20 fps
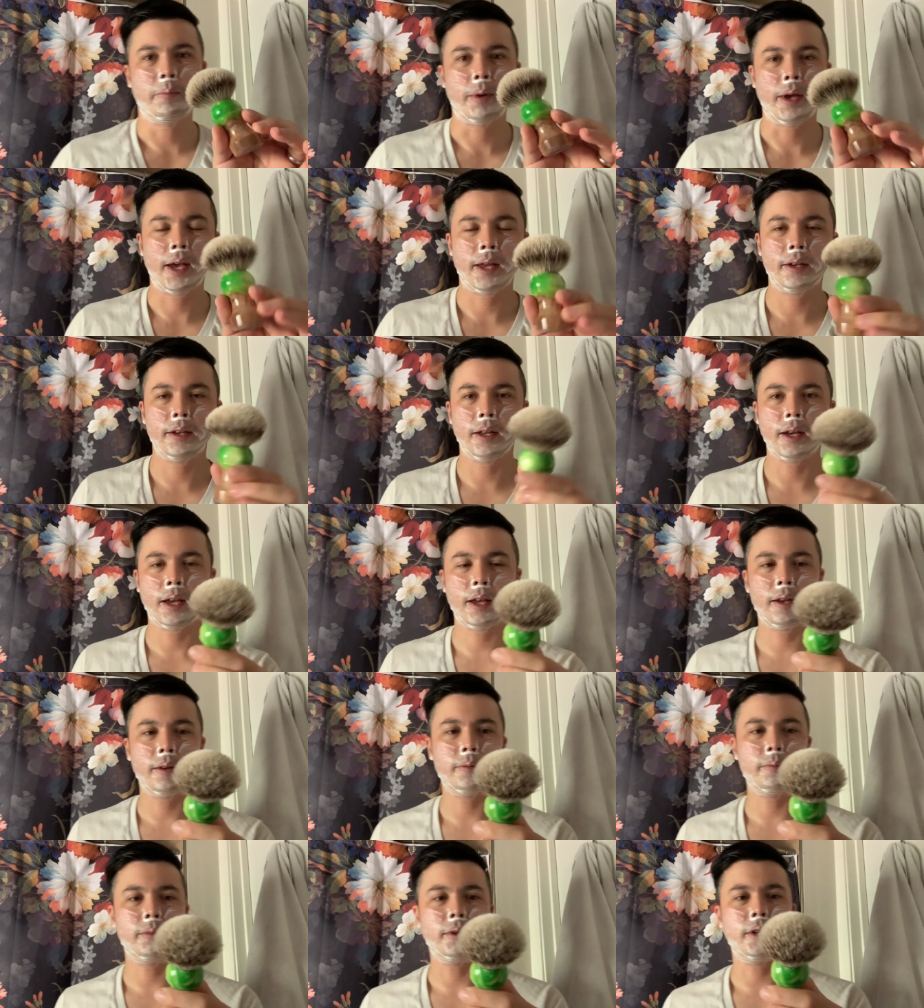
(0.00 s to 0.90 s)
bad
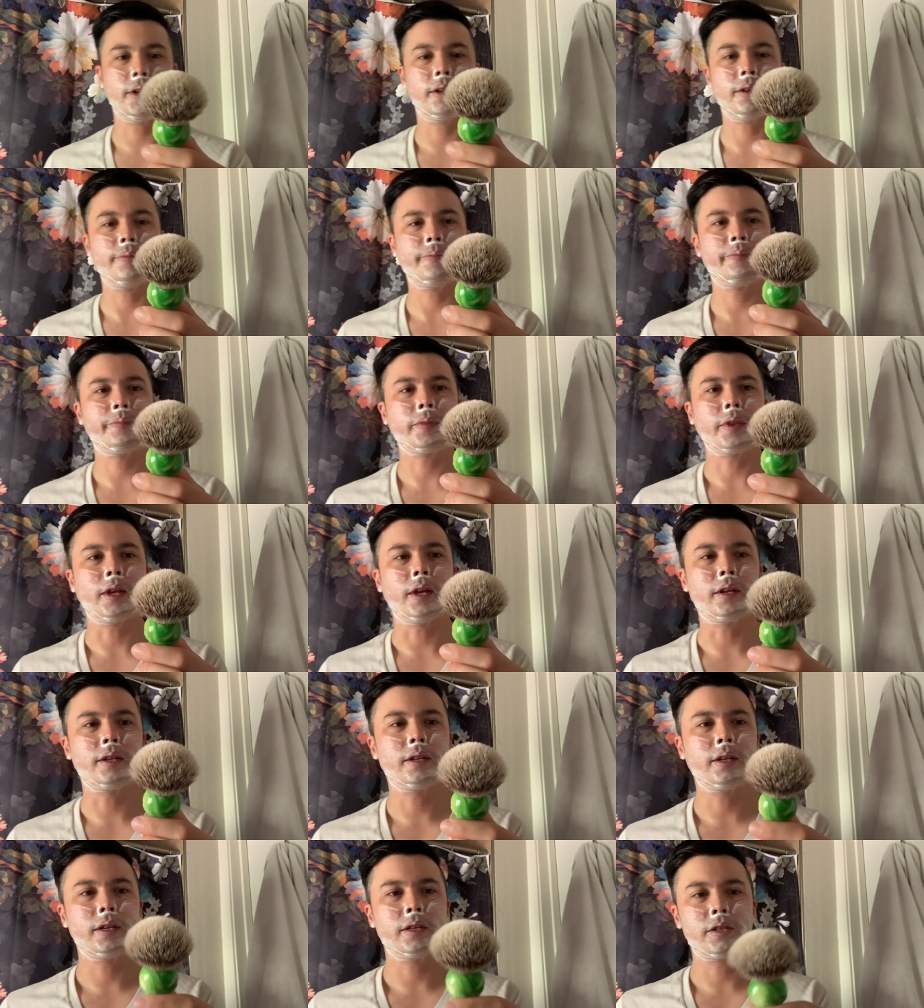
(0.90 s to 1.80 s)
knot, but
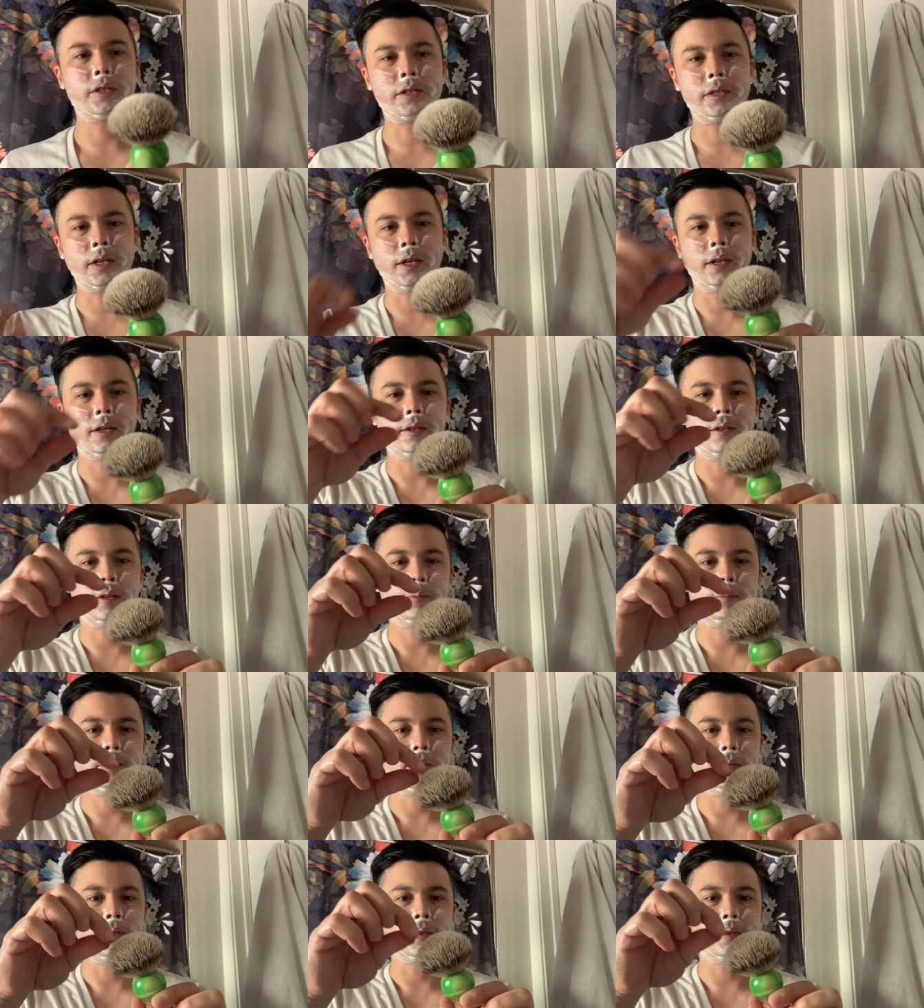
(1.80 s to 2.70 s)
it does shed.
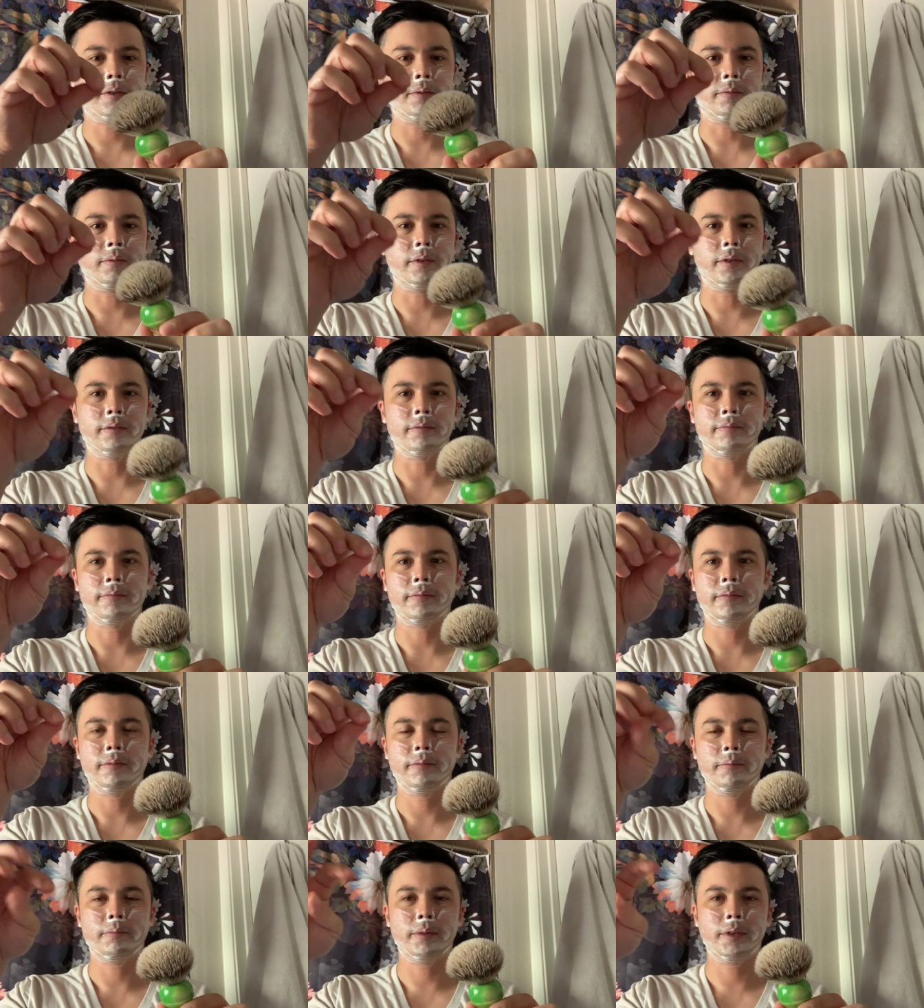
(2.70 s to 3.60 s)
Oops, there's one.
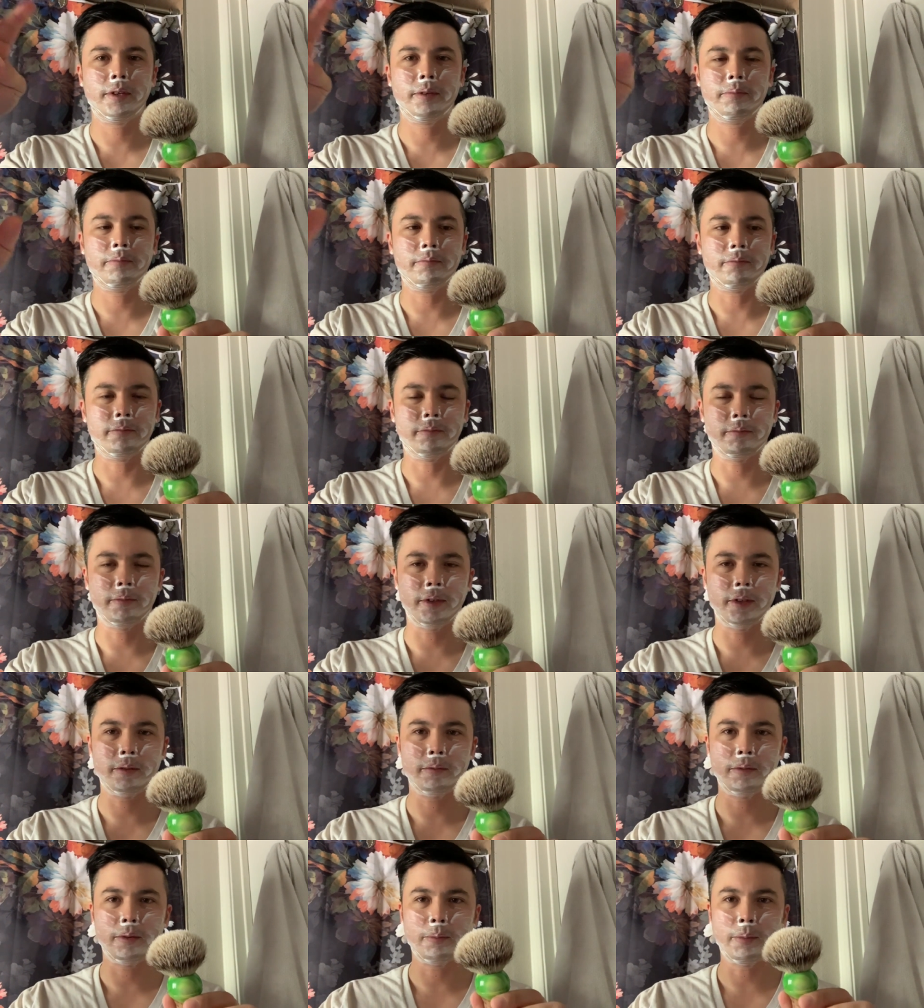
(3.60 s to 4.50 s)
Boop.
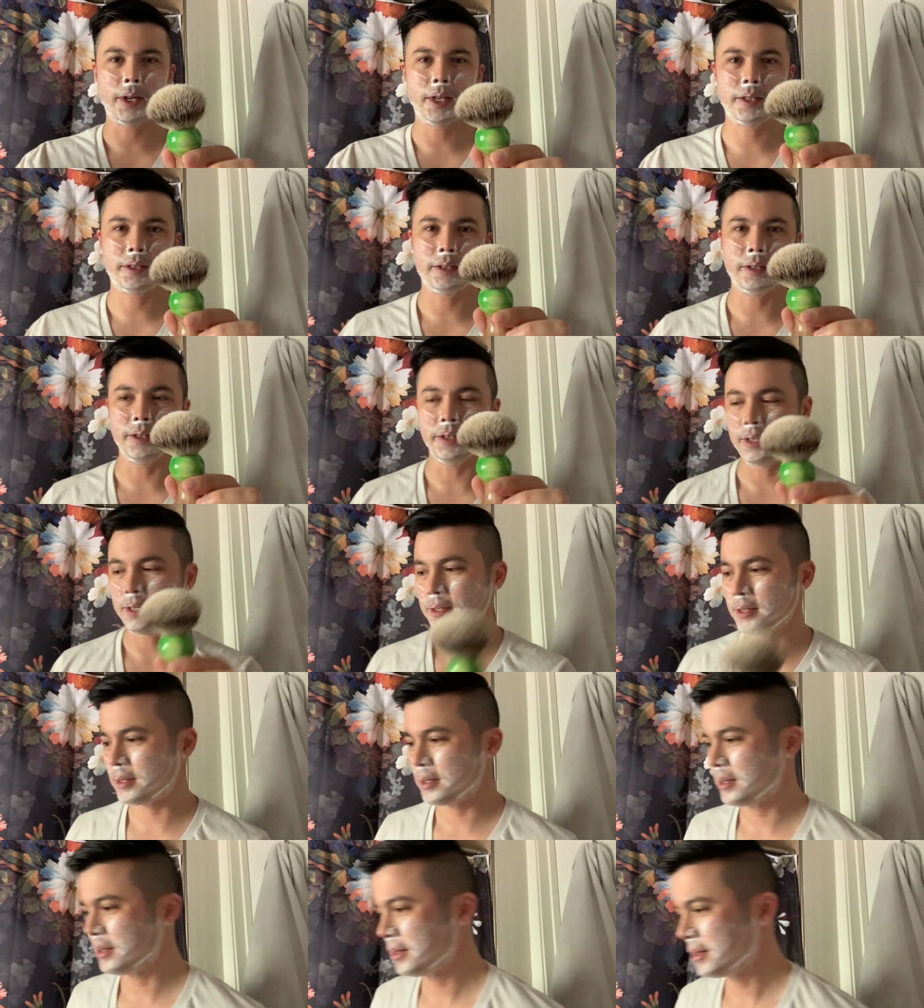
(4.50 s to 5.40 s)
Another one bites the
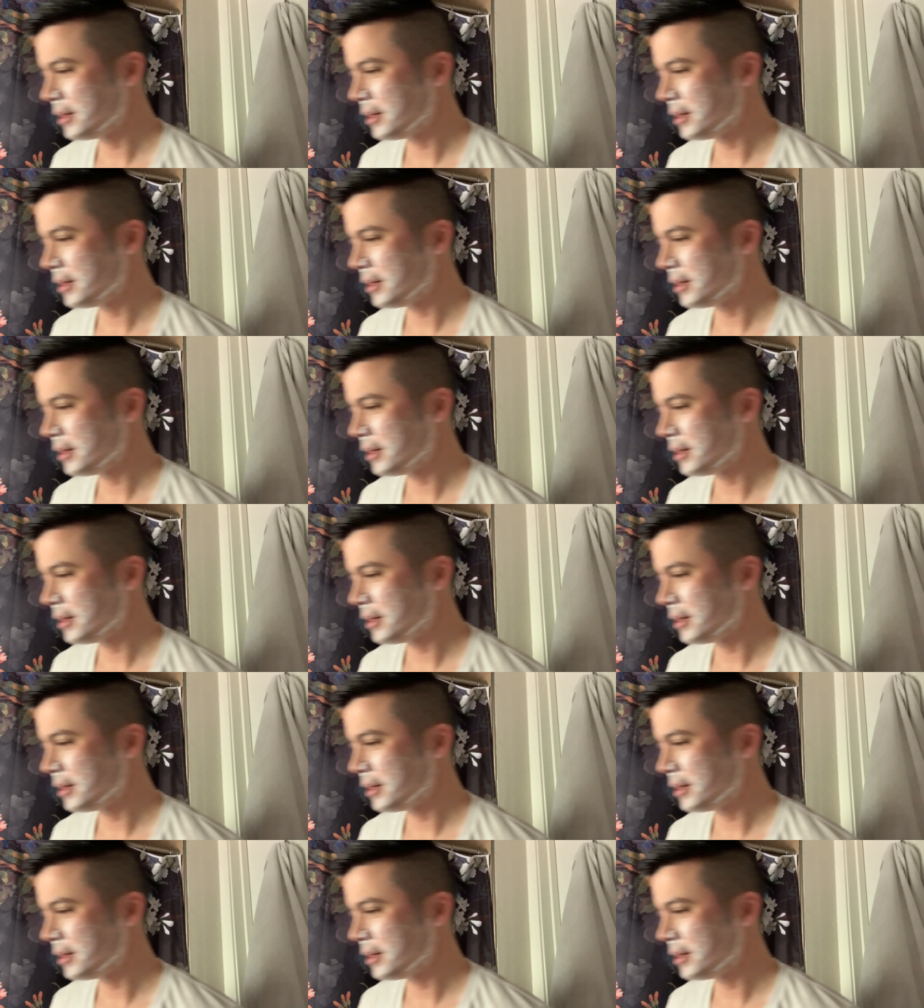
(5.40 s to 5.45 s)
dust.